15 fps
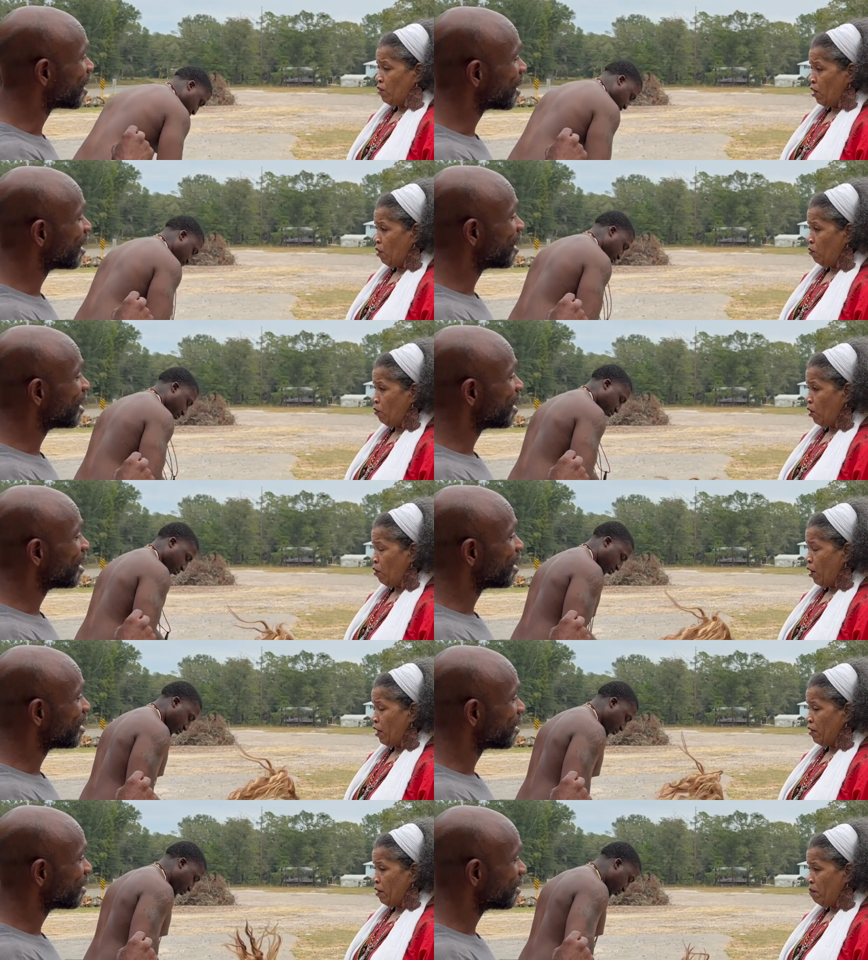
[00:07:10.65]
Speaker 1: Yeah,
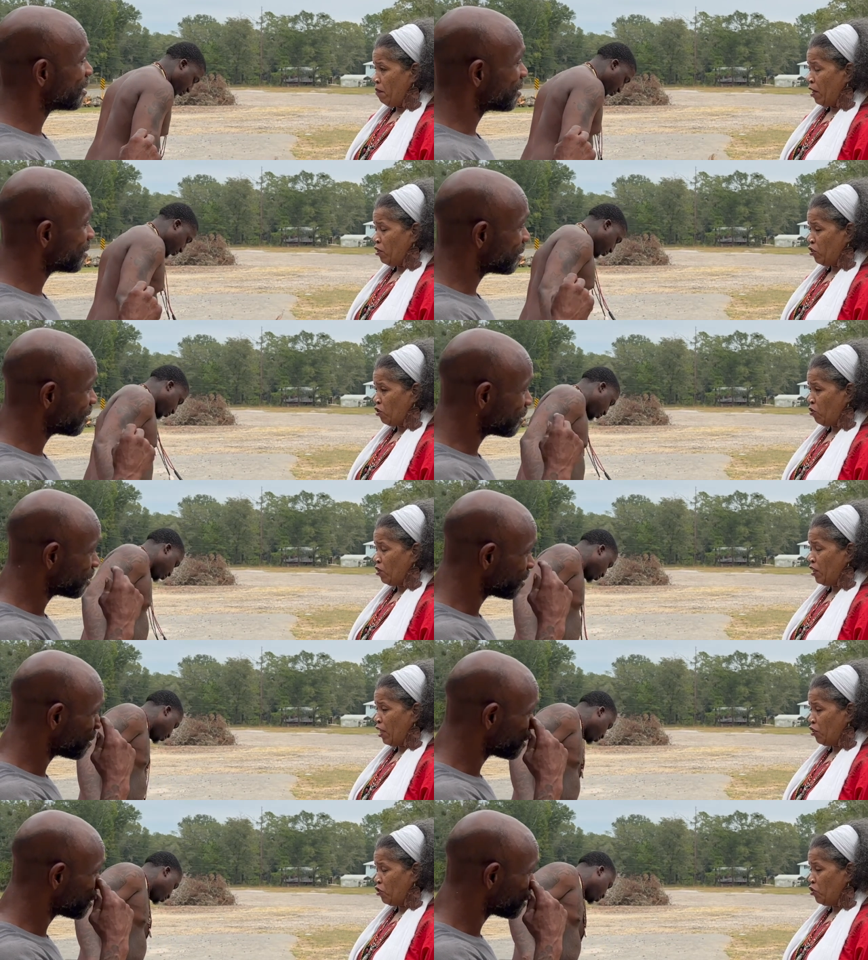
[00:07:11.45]
well, and then make
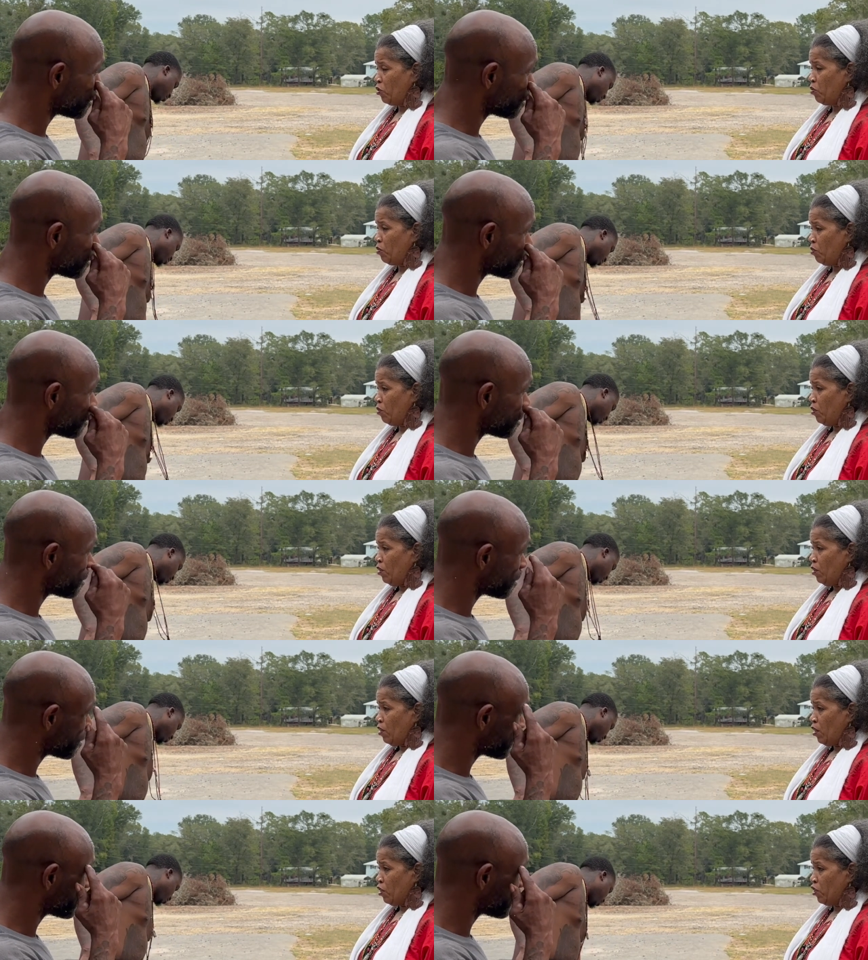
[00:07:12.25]
sure that you,
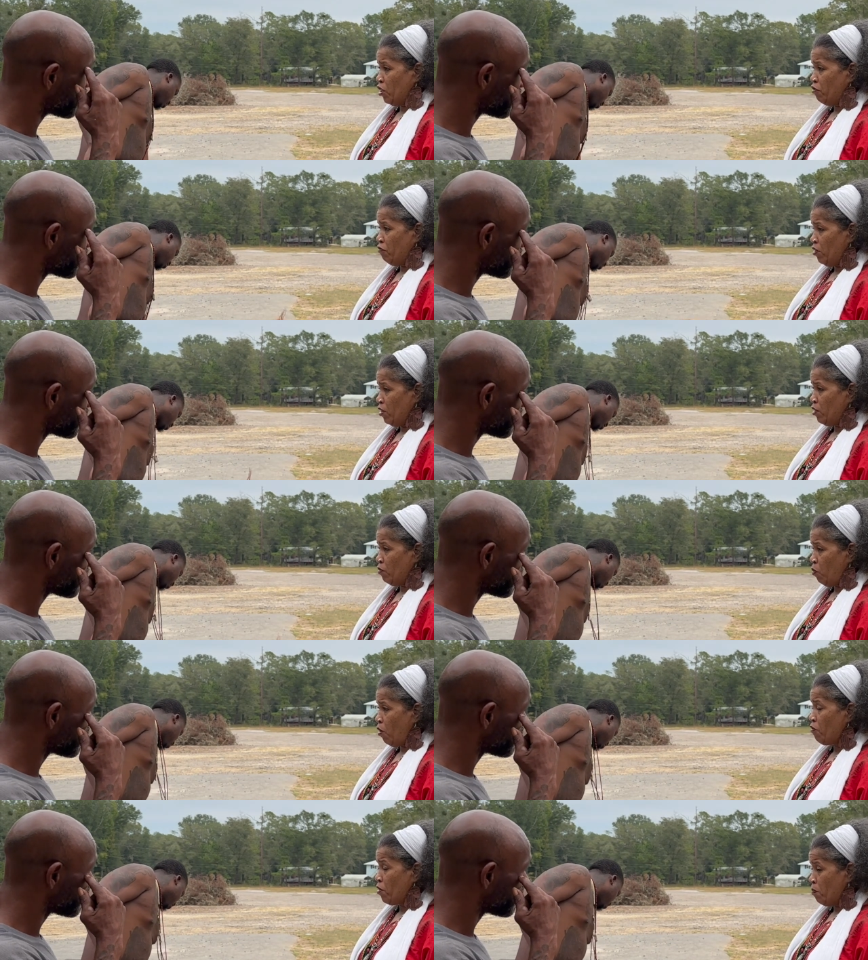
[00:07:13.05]
because she's really
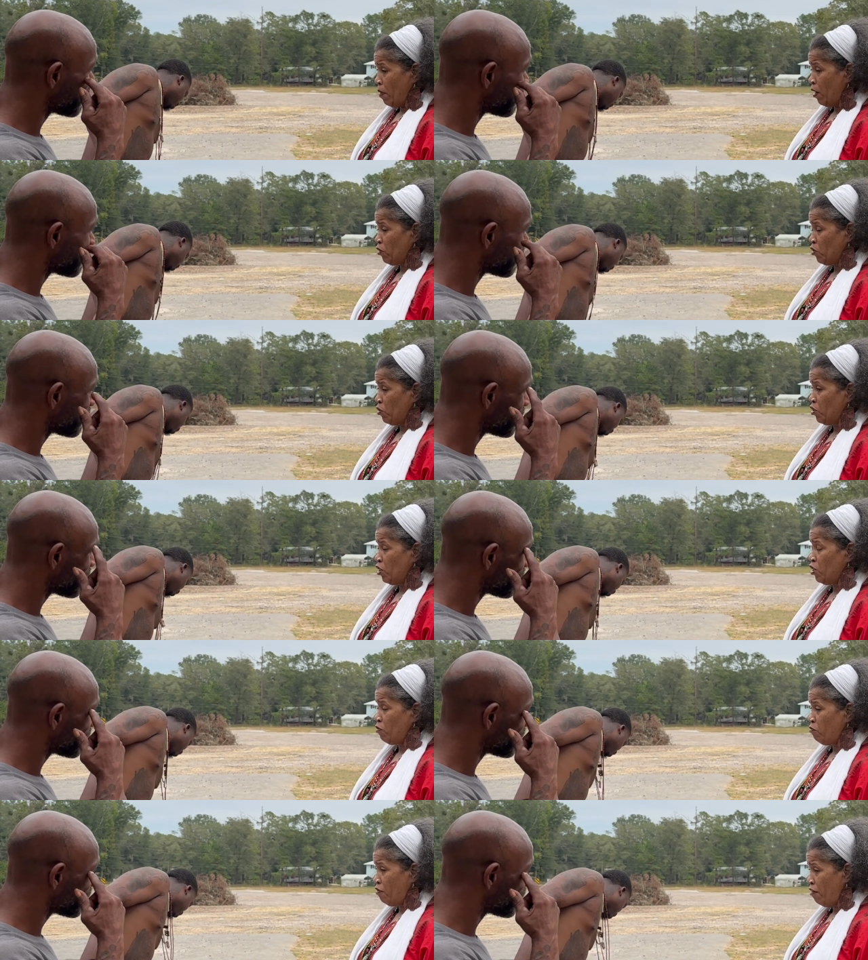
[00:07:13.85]
worried about you.
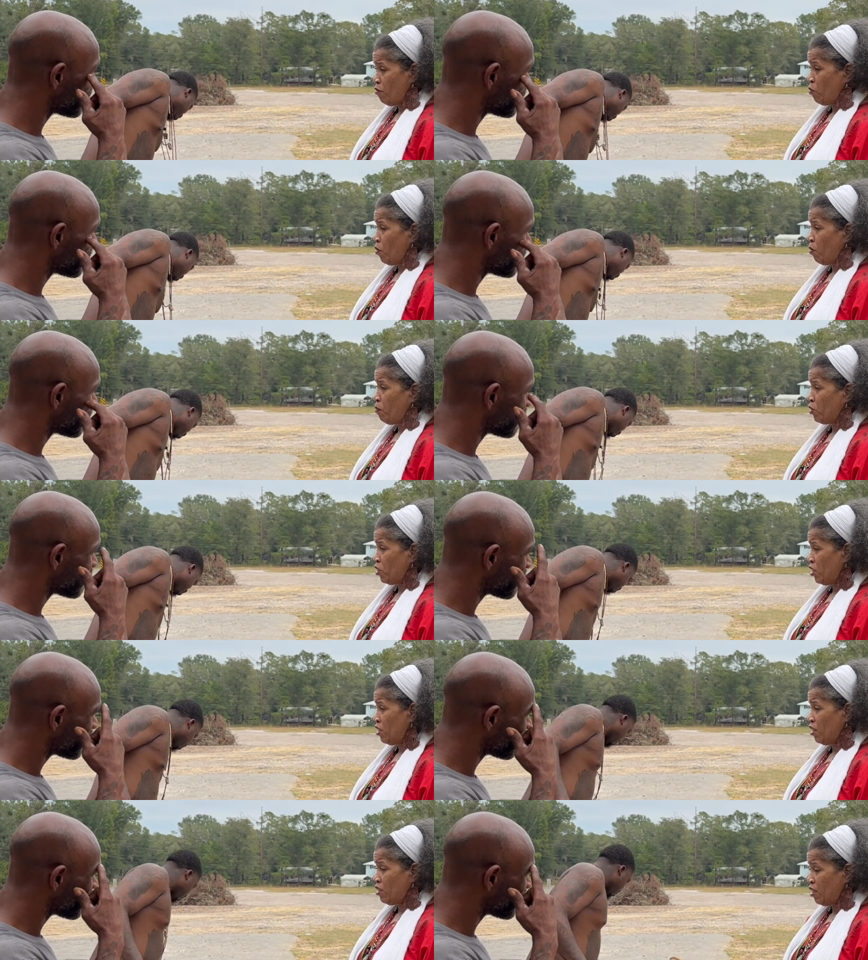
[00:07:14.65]
She's very worried, but
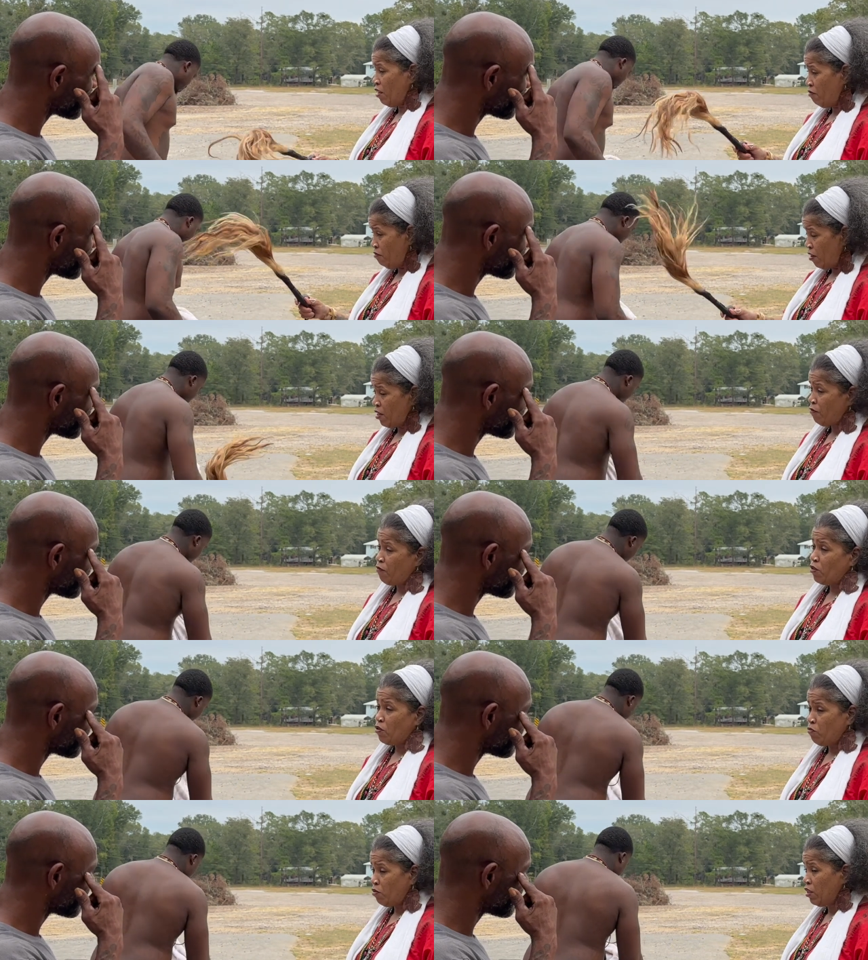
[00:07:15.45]
she said she ain't ready
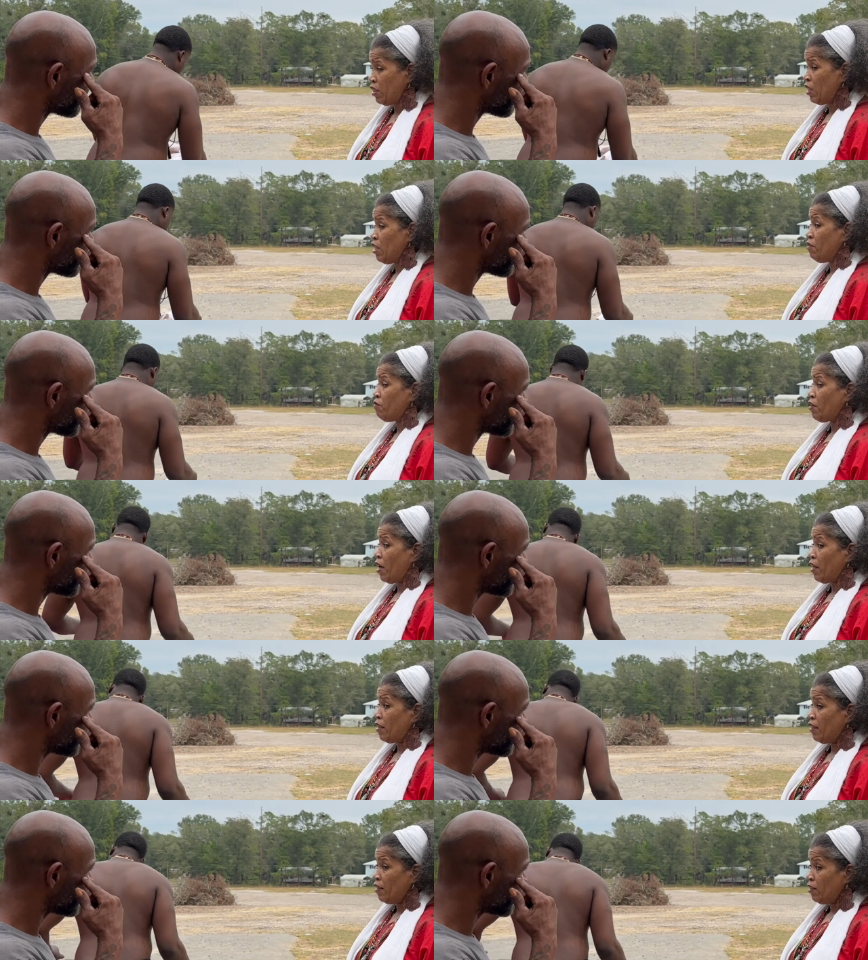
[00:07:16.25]
for you to leave
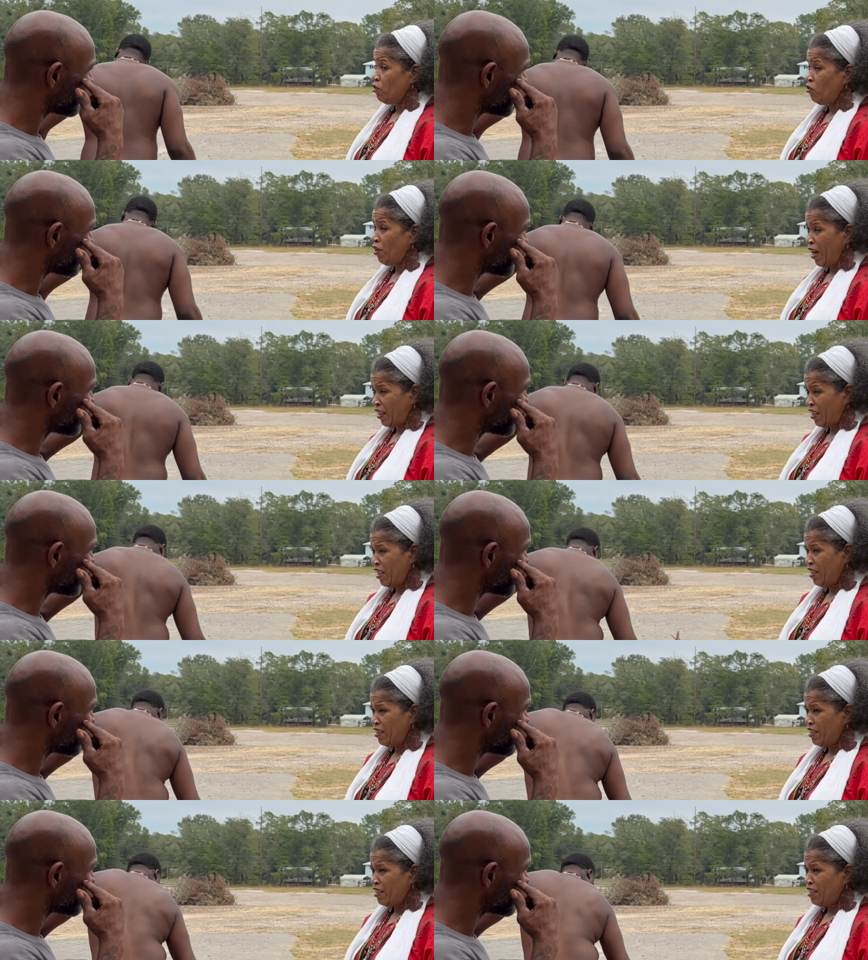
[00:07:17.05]
yet. You got
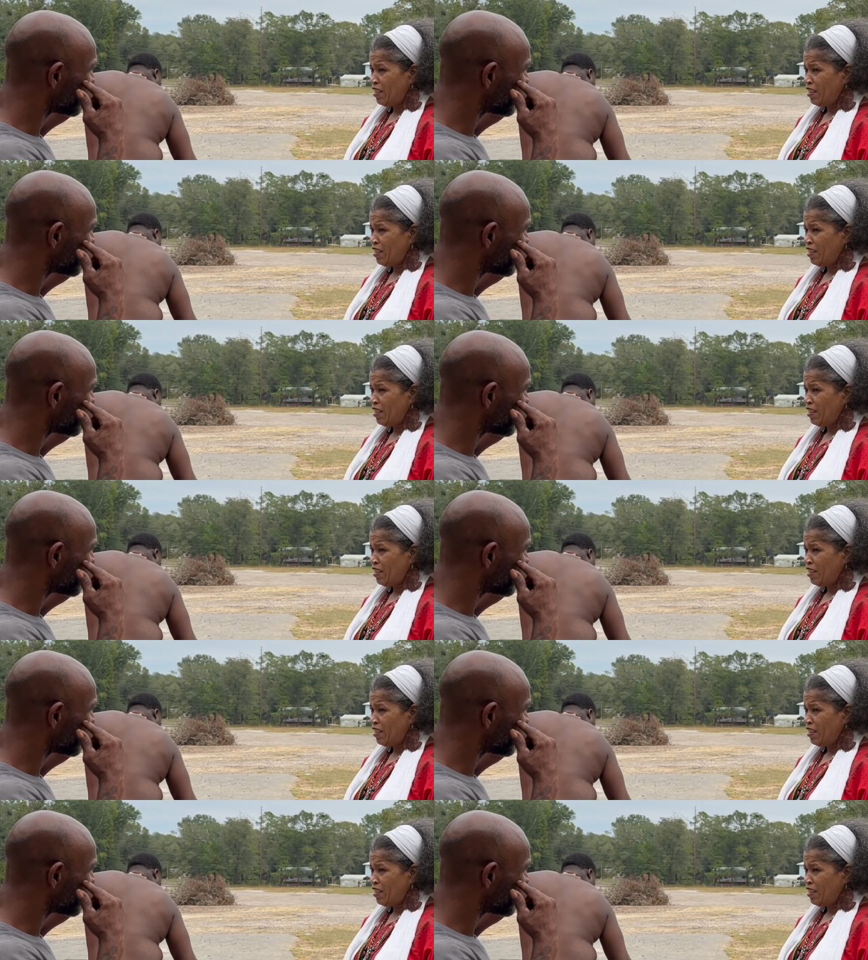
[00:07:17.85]
kids?